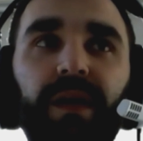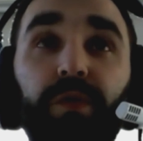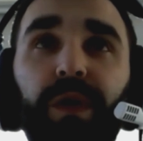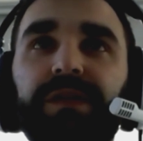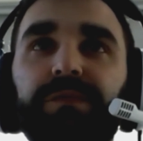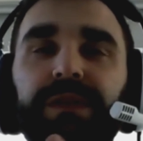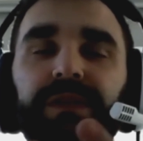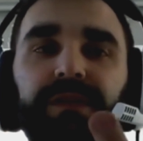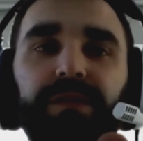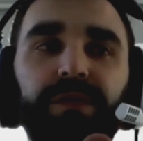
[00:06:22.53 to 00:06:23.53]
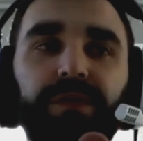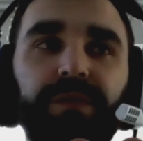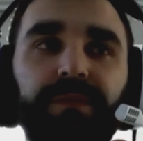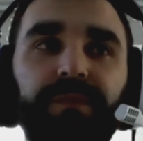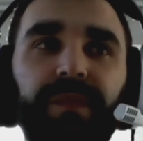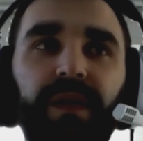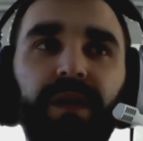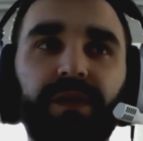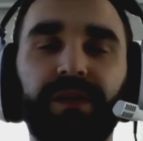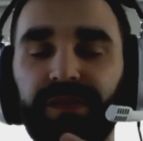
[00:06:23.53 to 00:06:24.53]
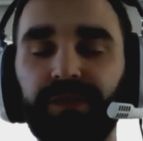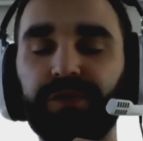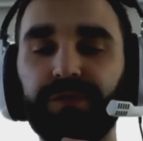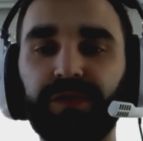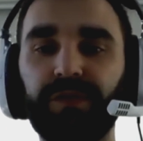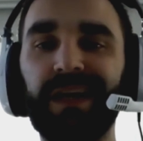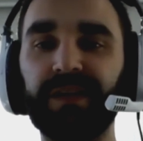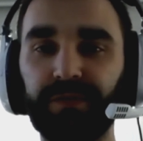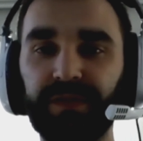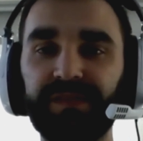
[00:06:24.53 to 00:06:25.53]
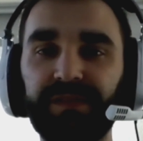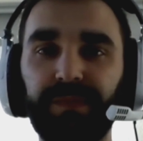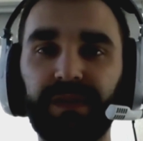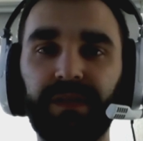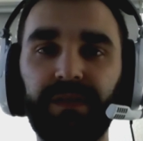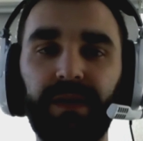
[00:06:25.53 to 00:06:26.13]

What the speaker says: Why did we? The solution was called Accurist back then.